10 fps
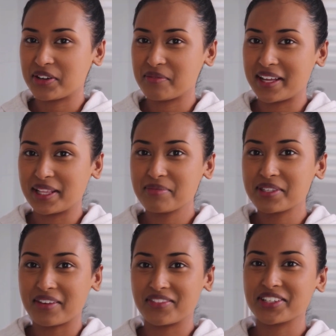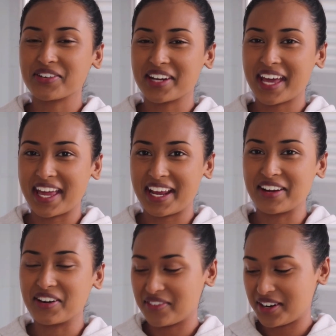on my lips, so I've just gone ahead and
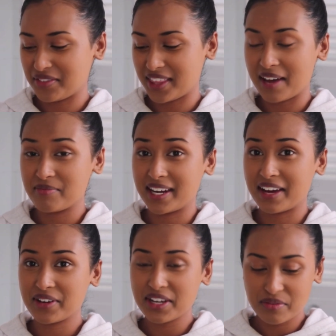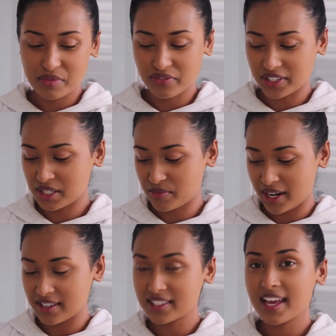got rid of that. But now we're going to move on to
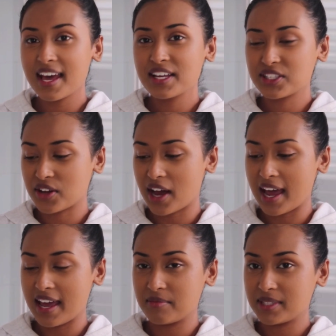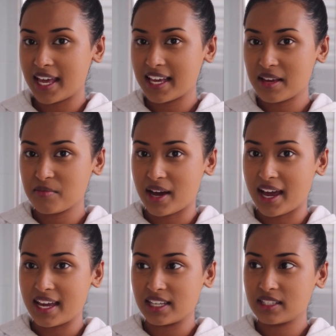brows. So I am taking
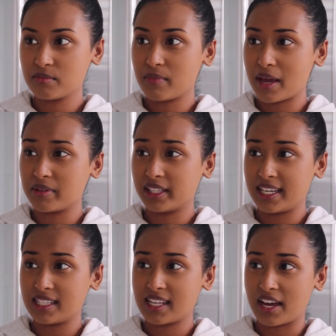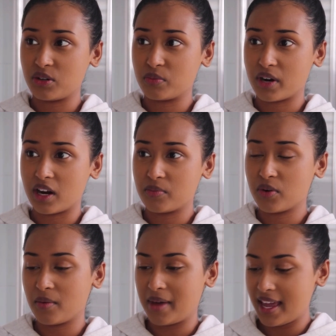my Maybelline Tattoo Brow
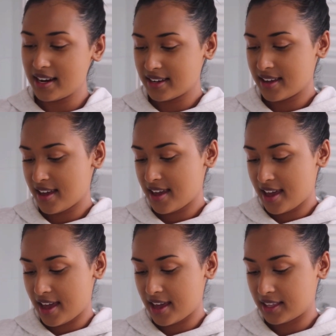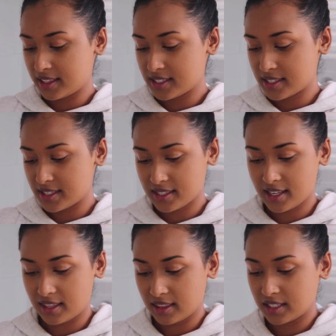Pomade, and this is
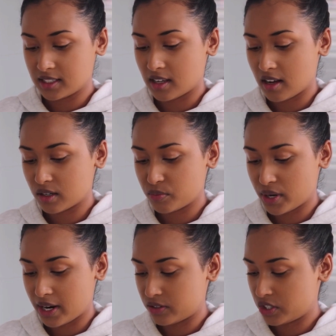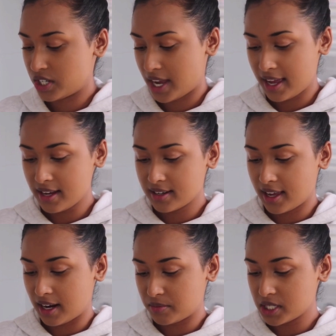in the dark brown shade.
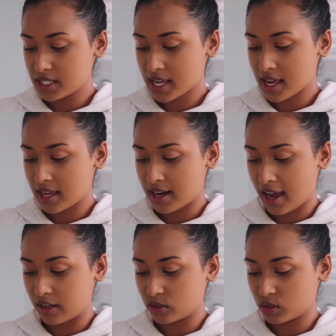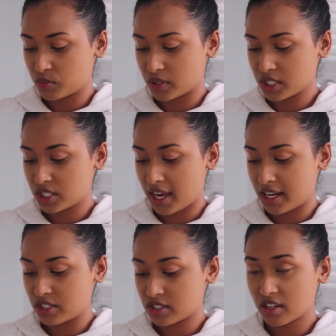And I'm just taking an angled brush and
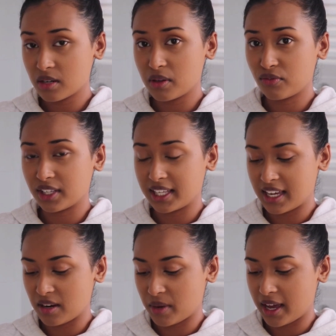just going to be filling in my